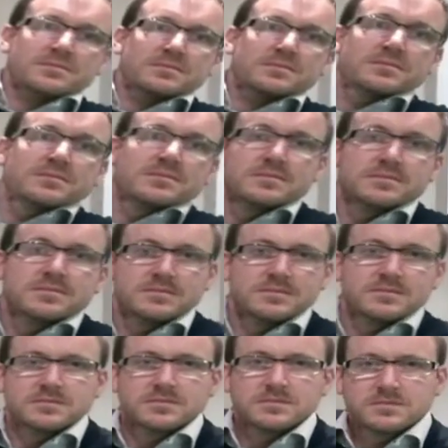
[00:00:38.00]

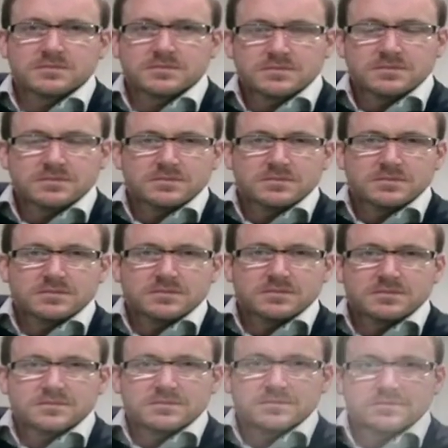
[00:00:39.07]
Nobody speaks.